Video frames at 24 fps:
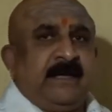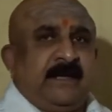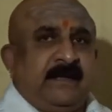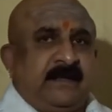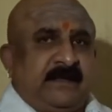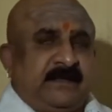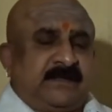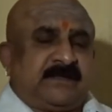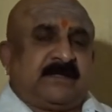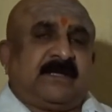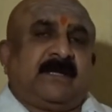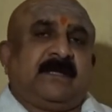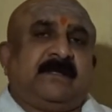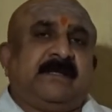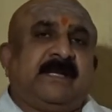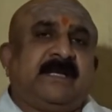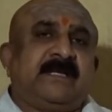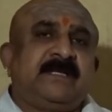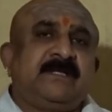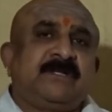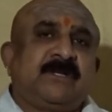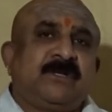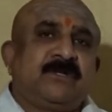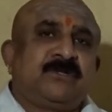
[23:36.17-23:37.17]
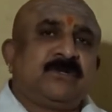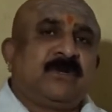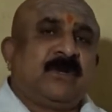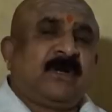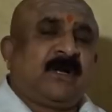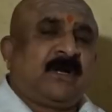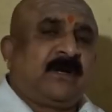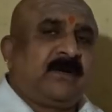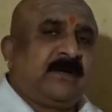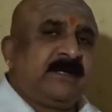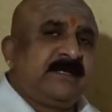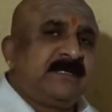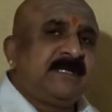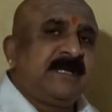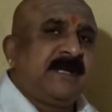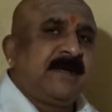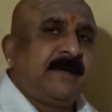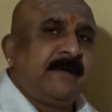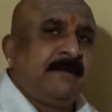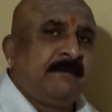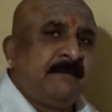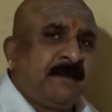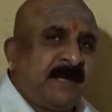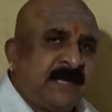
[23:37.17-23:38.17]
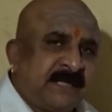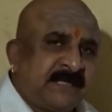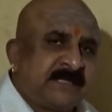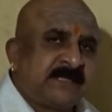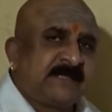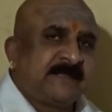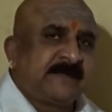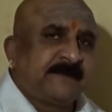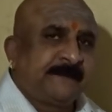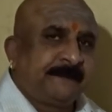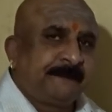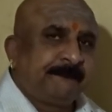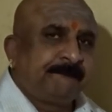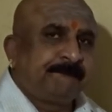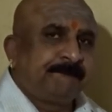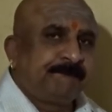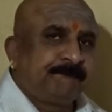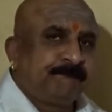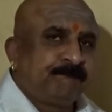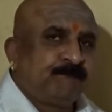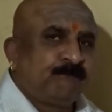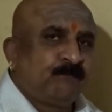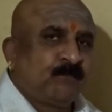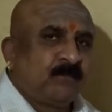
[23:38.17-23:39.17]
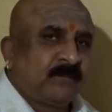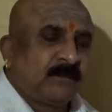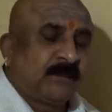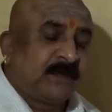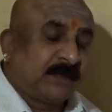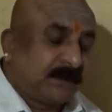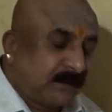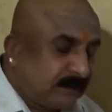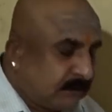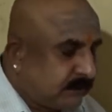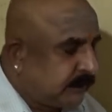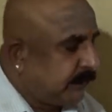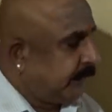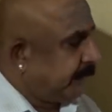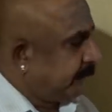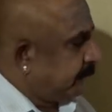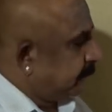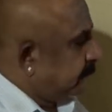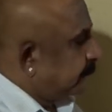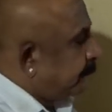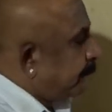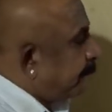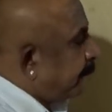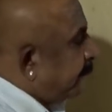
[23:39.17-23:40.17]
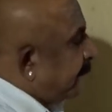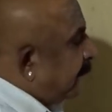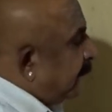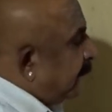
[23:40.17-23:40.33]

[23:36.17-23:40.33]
Aries, that is also lord is Mars. Clear?